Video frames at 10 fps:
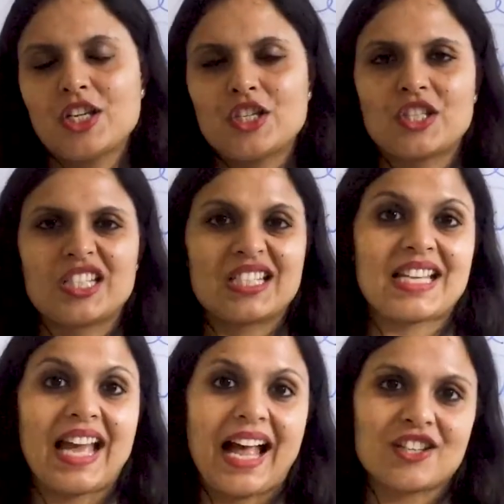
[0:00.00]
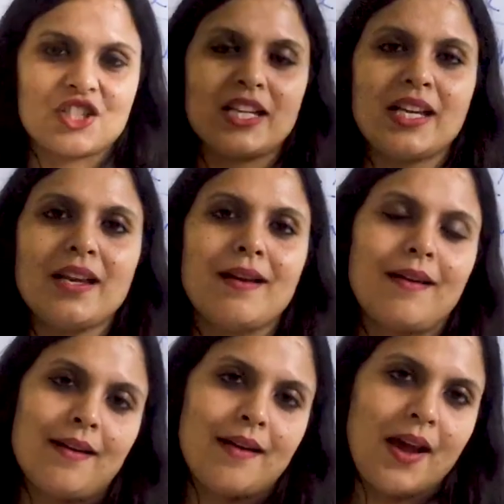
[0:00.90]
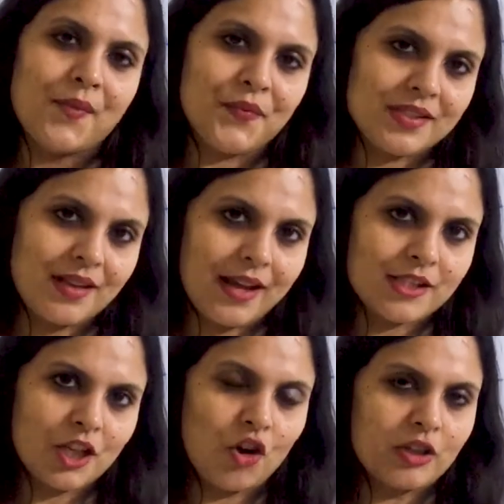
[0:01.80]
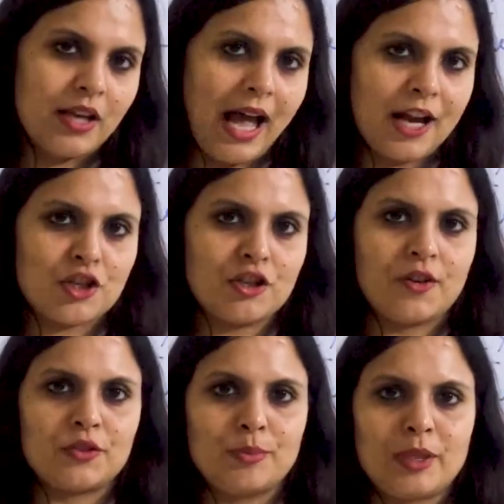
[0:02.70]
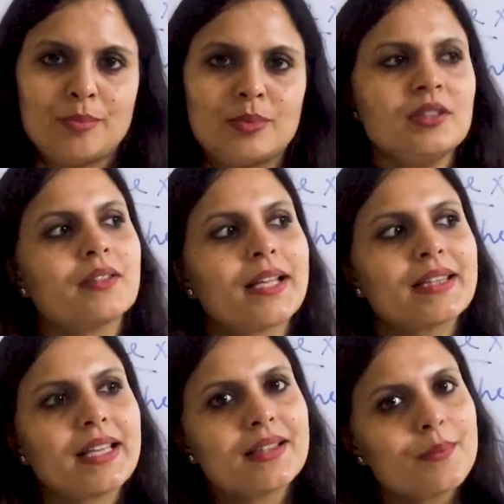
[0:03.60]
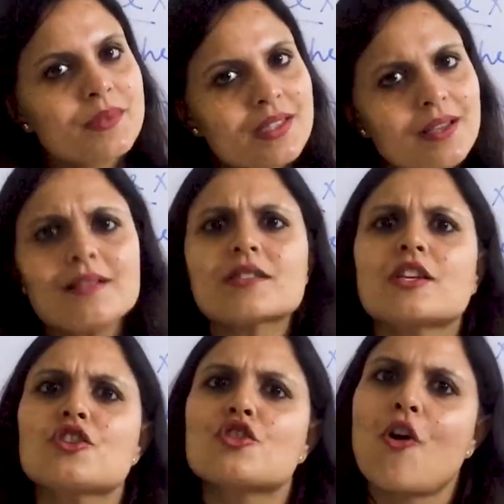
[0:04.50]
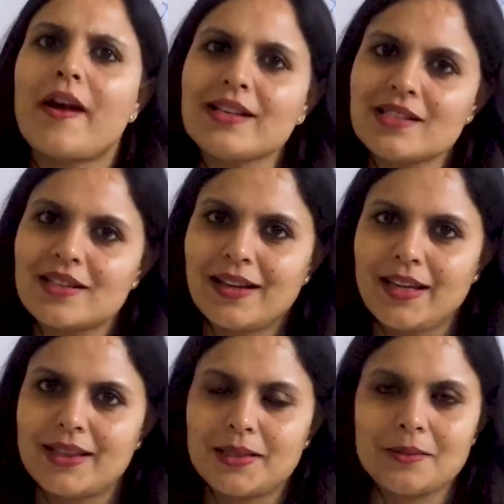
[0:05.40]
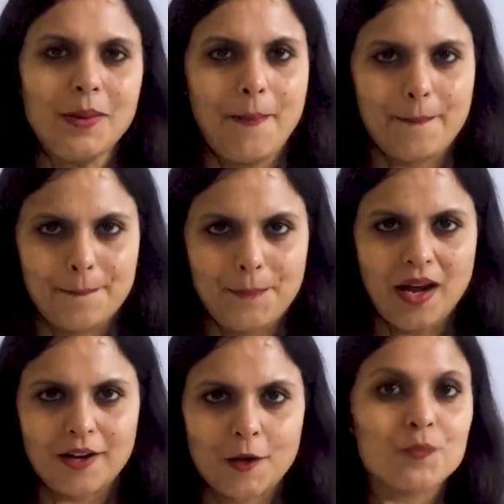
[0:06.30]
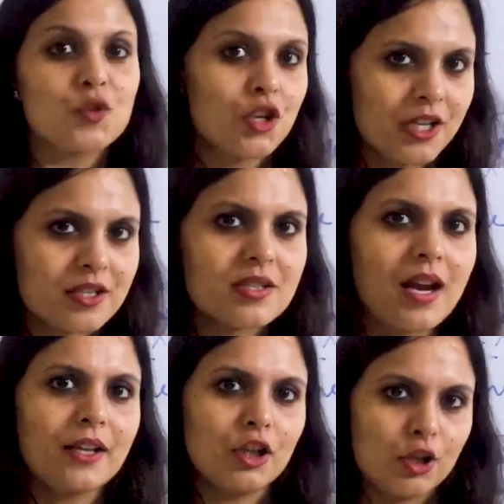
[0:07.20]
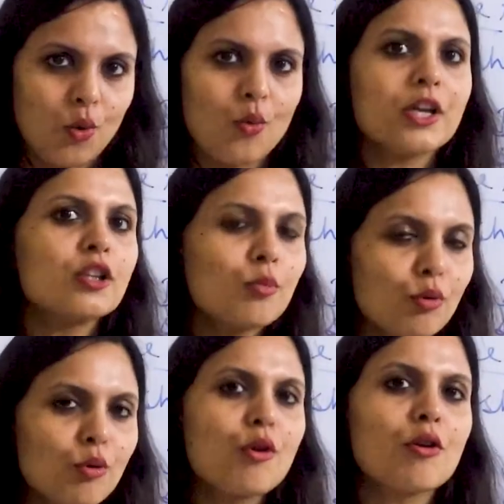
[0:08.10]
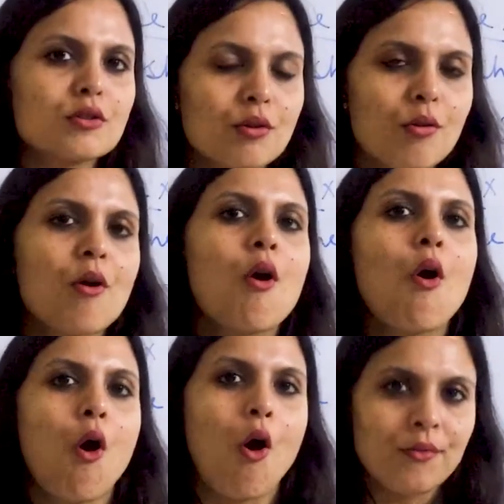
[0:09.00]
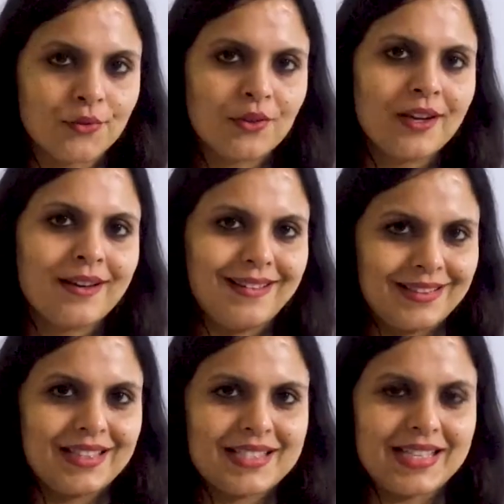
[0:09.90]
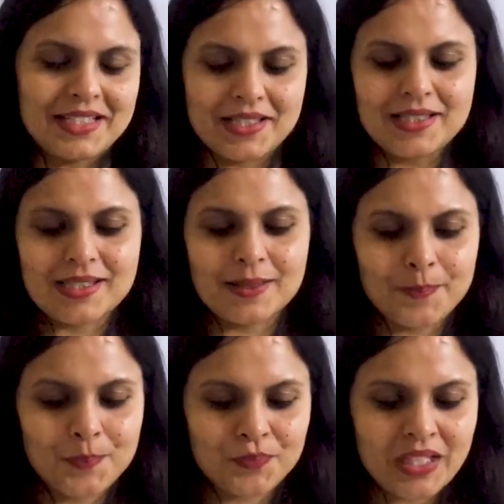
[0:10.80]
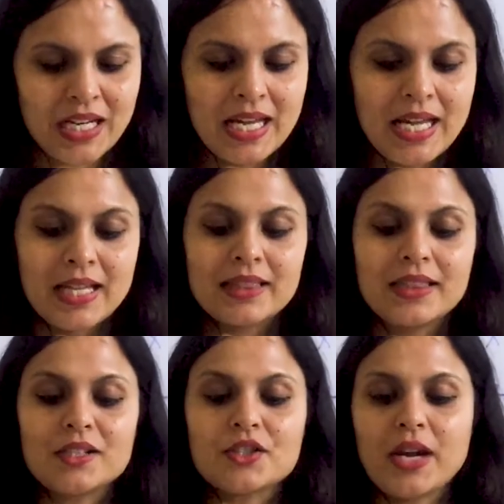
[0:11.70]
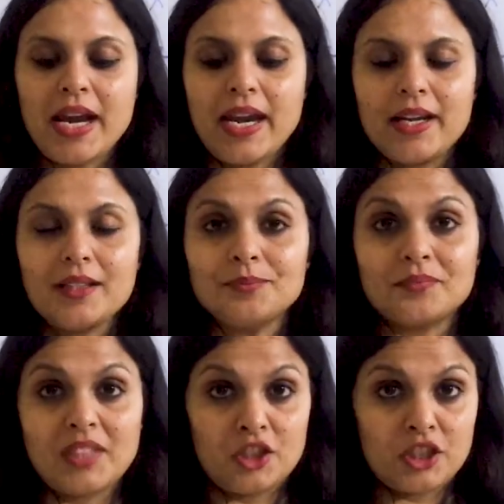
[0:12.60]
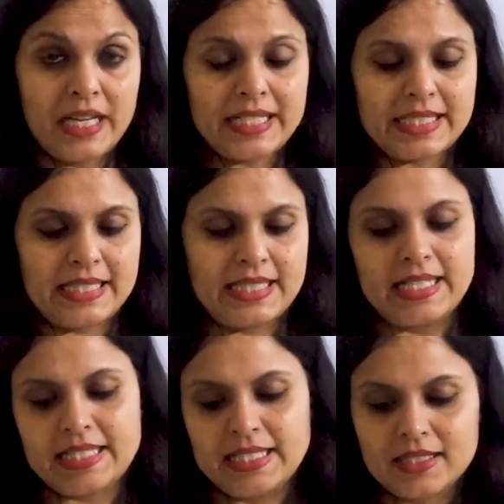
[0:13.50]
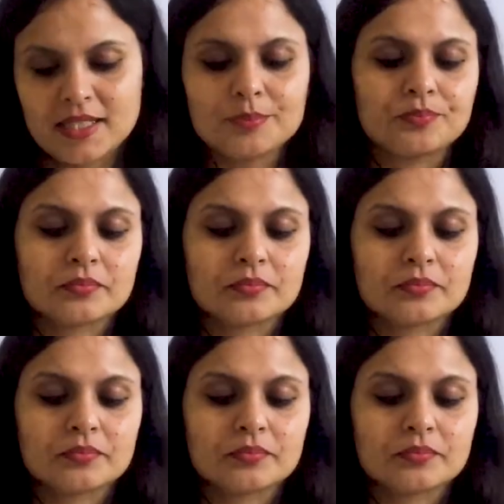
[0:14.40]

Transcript: So, it is actually emphasizing on the action of the people that they themselves enjoyed in the park. Do you understand the tone and the mood also of the sentence? The train, then the next sentence.